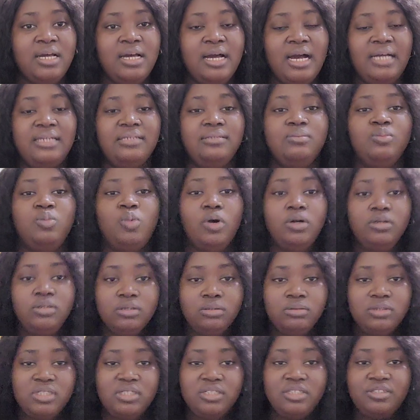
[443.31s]
and
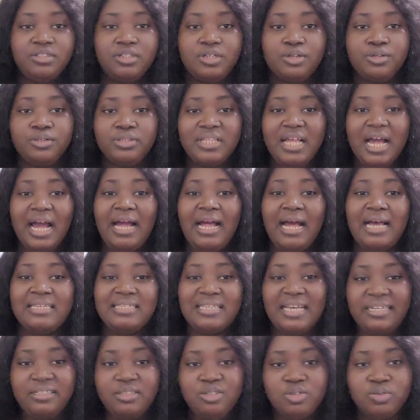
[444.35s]
the recruiter
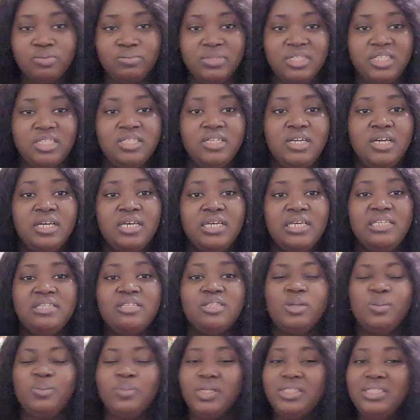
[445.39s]
assigned to me is
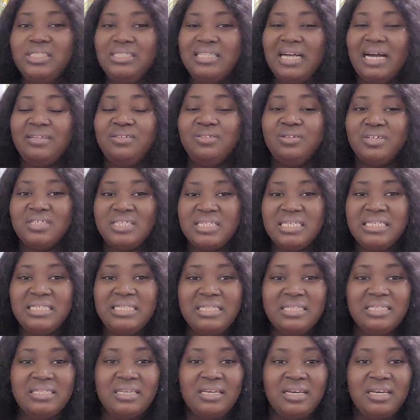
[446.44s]
somebody that doesn't